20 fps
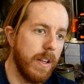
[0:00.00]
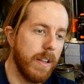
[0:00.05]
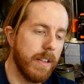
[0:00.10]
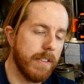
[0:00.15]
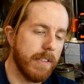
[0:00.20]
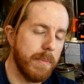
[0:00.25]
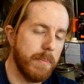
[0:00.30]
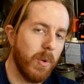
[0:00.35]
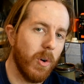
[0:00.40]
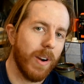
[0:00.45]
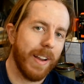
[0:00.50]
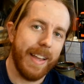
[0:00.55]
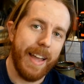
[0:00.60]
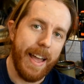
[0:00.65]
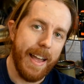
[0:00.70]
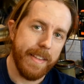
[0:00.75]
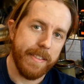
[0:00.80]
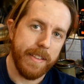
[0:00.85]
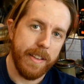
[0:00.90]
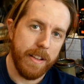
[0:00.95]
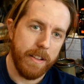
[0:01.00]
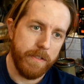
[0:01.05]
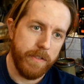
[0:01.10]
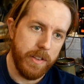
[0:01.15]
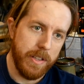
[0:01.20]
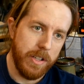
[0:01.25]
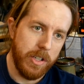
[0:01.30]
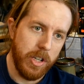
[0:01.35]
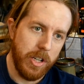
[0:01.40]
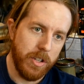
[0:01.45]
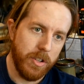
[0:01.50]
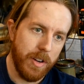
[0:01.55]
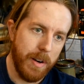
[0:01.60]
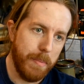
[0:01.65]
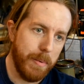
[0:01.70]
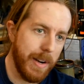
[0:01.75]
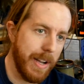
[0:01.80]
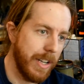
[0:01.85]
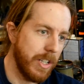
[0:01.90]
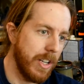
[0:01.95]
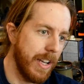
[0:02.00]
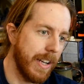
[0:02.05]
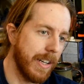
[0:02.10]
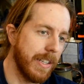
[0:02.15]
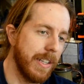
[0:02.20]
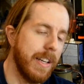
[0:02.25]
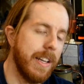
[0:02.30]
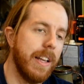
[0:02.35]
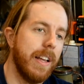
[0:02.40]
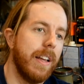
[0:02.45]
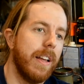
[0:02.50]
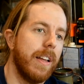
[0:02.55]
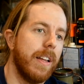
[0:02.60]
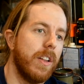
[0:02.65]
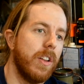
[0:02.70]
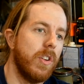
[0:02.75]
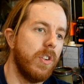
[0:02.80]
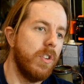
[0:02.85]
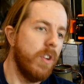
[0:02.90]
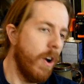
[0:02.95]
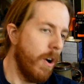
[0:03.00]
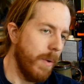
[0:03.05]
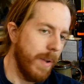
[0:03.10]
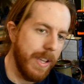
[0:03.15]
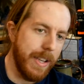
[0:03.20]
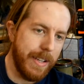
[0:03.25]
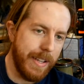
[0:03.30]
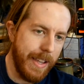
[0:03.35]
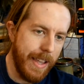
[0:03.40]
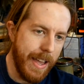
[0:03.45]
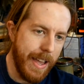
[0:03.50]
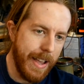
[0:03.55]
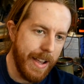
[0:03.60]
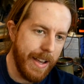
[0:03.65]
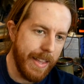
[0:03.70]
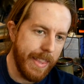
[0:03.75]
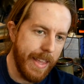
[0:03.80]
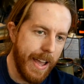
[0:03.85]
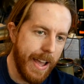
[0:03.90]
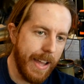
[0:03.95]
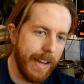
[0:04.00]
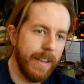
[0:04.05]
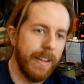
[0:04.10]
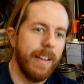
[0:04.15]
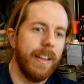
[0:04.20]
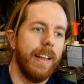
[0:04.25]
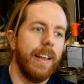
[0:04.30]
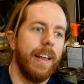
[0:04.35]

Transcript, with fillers: some more castings for the Gingery project. No ETA on that.